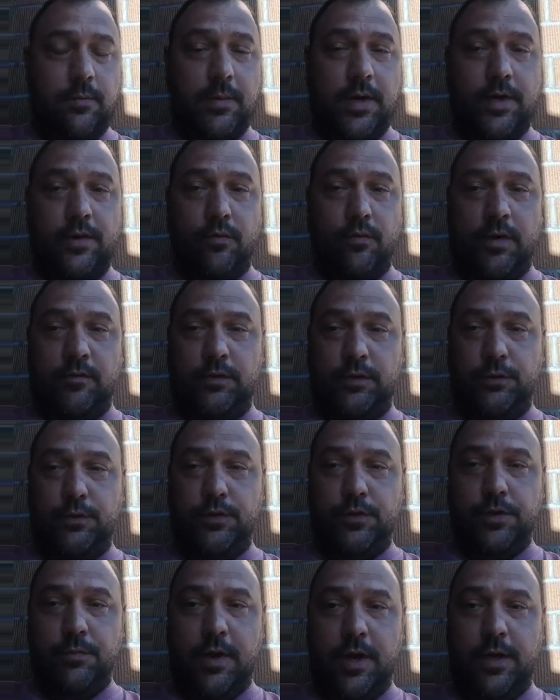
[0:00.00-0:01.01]
by the
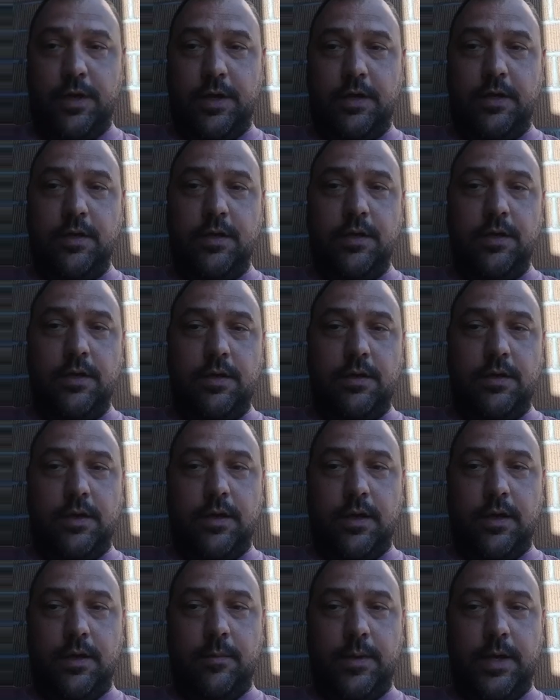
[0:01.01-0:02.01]
revolution-minded,
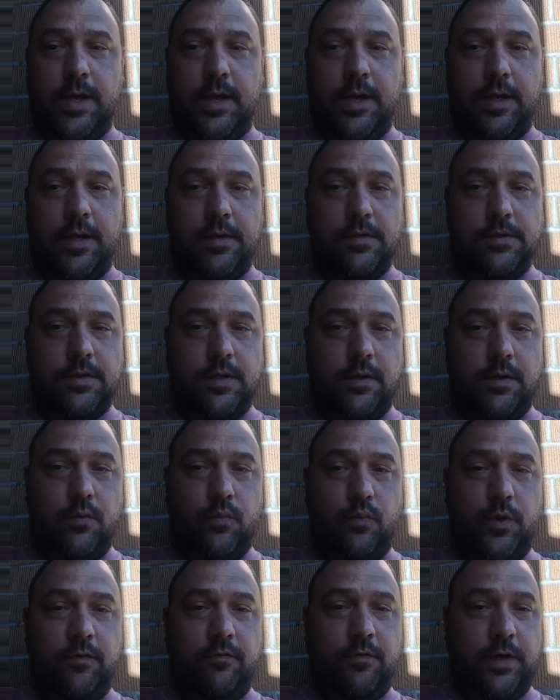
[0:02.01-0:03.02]
and
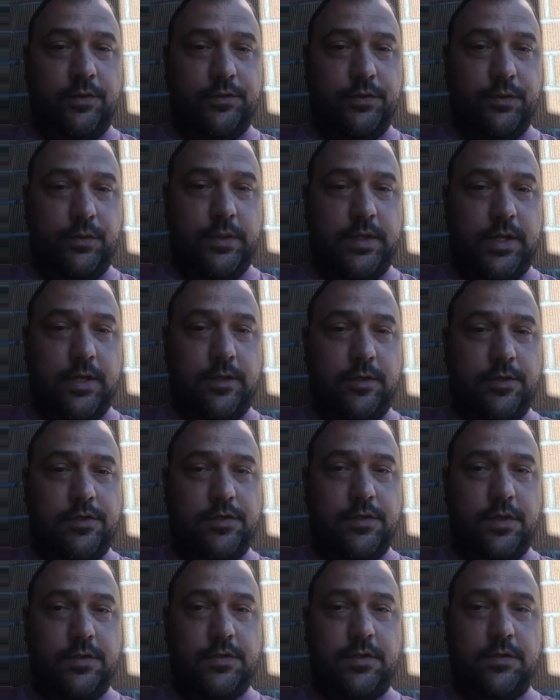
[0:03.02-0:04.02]
we fail to
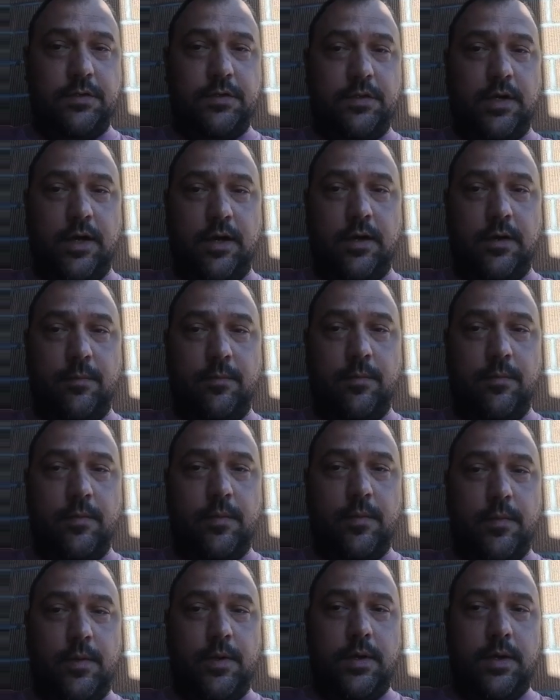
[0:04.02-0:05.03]
acknowledge this
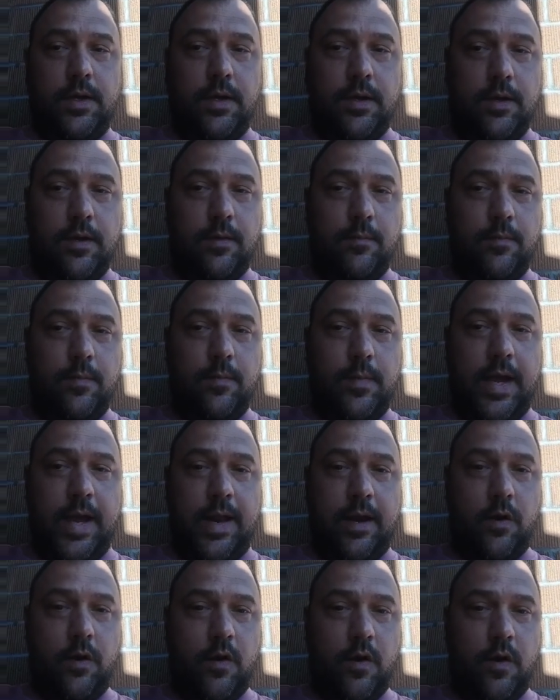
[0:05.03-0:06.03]

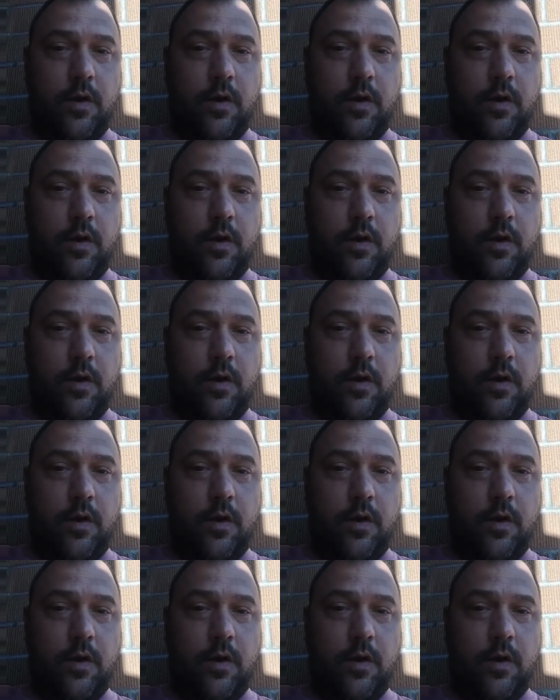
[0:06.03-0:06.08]
at